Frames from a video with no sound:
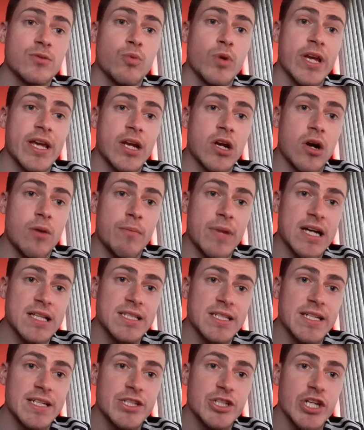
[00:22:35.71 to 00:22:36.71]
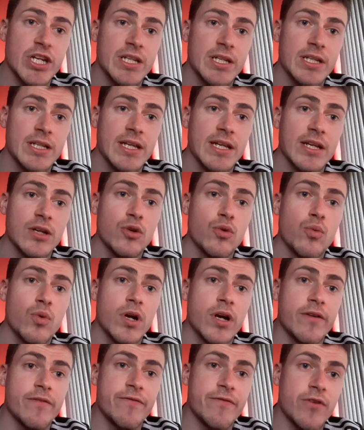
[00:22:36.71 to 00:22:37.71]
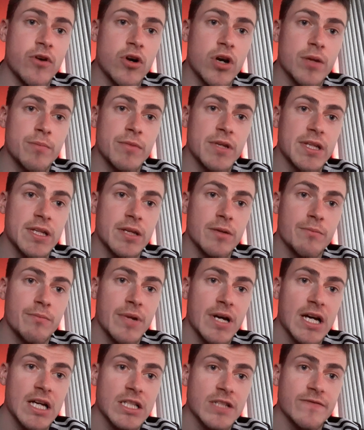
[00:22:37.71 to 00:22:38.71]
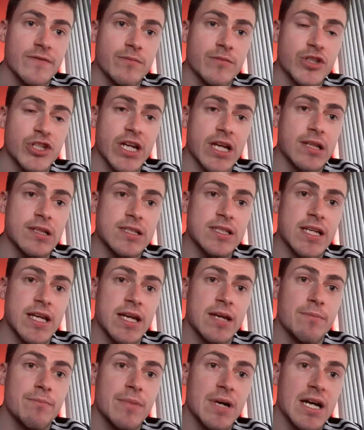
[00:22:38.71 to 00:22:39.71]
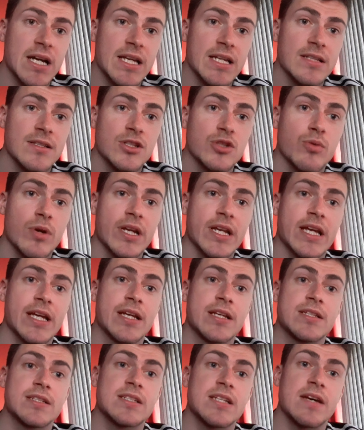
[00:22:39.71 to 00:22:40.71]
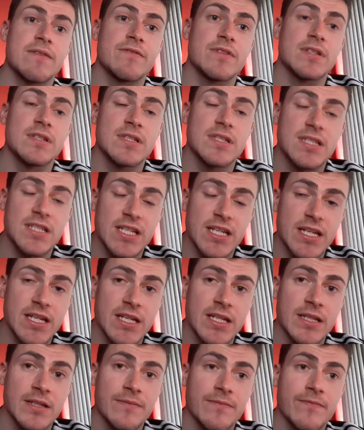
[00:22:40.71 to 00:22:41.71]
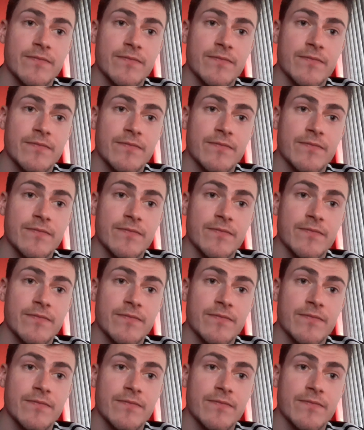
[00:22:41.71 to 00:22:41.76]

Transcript: We got Matic in a deal worth £40 million from Chelsea back in 2017.